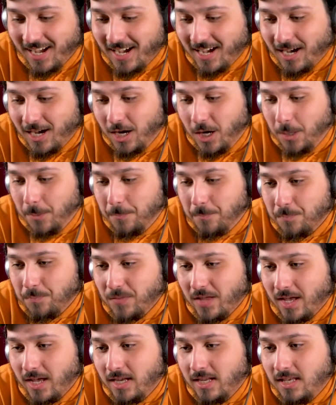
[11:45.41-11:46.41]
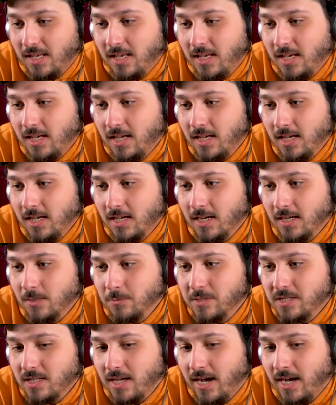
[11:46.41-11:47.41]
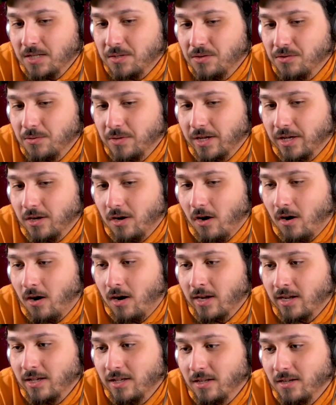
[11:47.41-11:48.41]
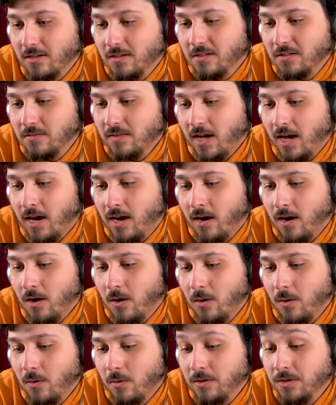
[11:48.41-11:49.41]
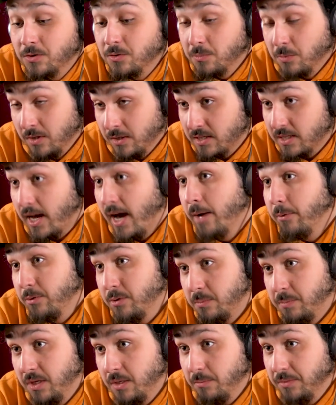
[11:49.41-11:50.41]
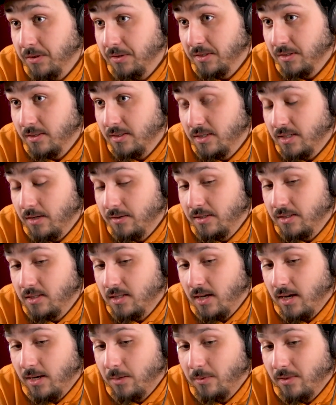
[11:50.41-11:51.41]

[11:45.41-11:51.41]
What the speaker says: And he was tasked with doing an audit of how this was when the Sky was being built on the southeast side,